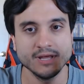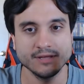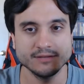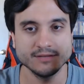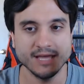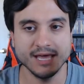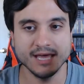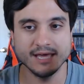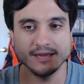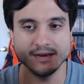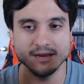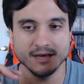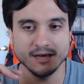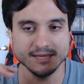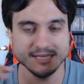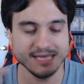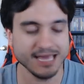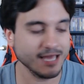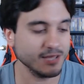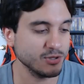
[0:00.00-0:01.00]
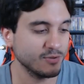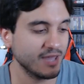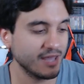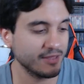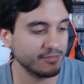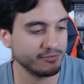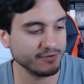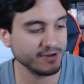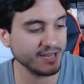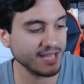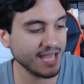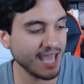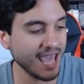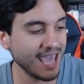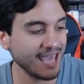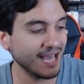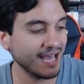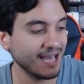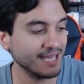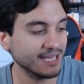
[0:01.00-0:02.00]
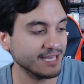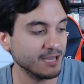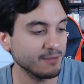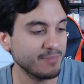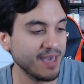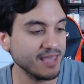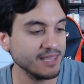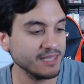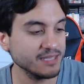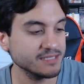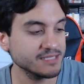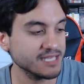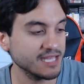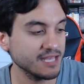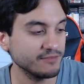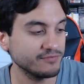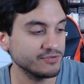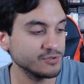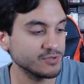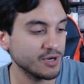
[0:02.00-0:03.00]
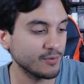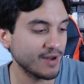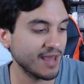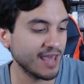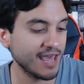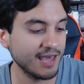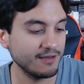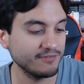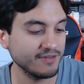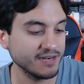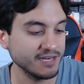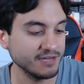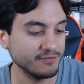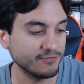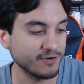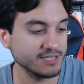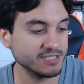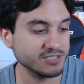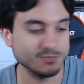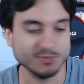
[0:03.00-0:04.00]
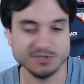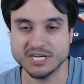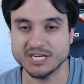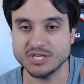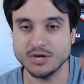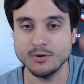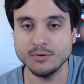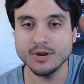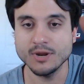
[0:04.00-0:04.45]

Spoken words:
And yeah, you get 3 AI companions if you don't have any friends, which I don't.